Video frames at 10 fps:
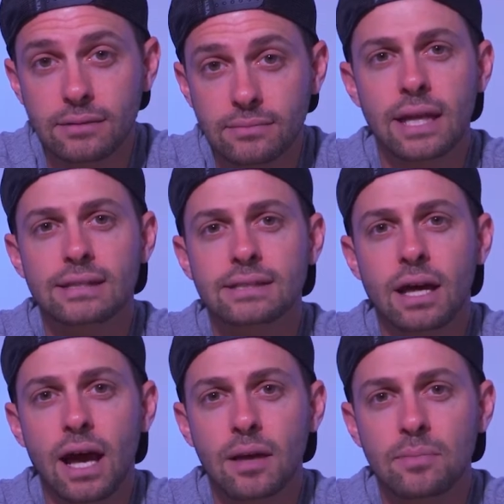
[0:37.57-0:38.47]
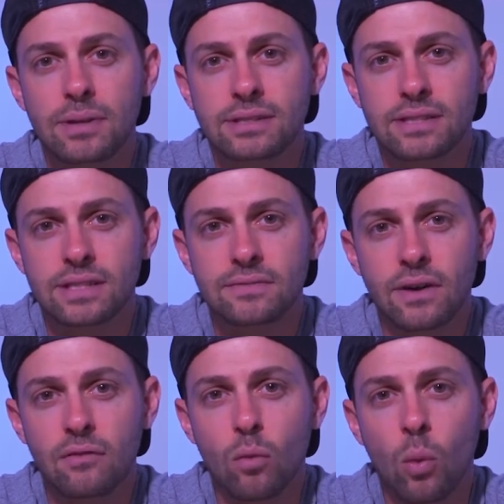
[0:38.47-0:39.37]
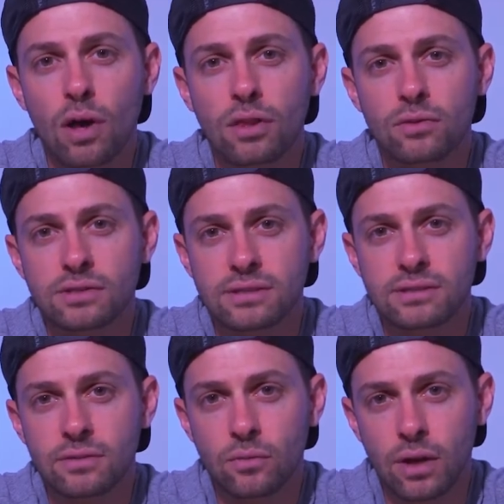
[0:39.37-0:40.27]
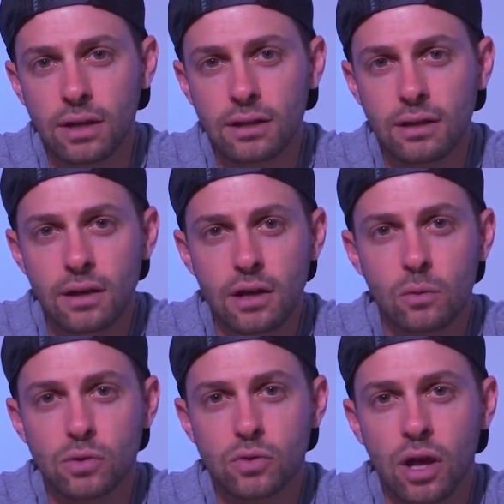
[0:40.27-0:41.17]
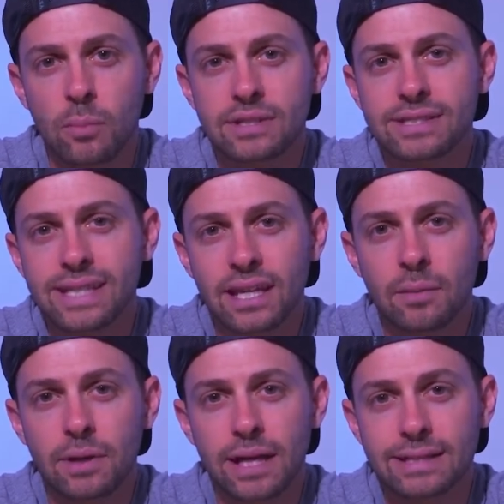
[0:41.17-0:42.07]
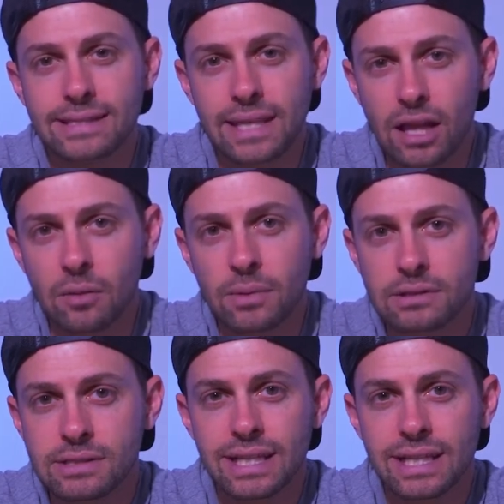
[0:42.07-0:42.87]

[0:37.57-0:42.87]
It has an IP65 weather-resistant rating, which will help it stand up against the elements.